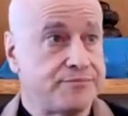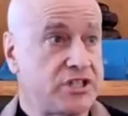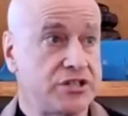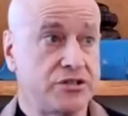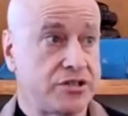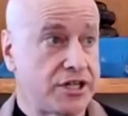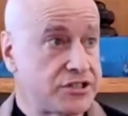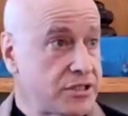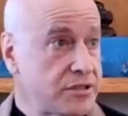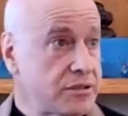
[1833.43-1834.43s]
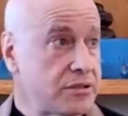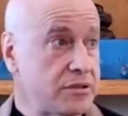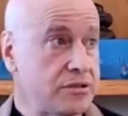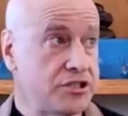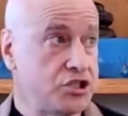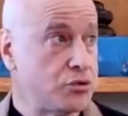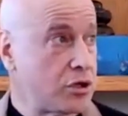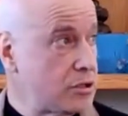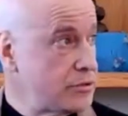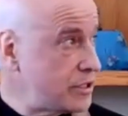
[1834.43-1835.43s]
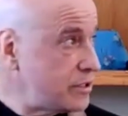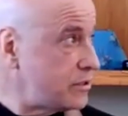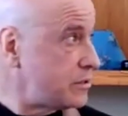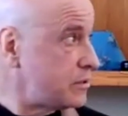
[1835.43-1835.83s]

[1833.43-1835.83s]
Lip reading: Did you touch it? Did you include it?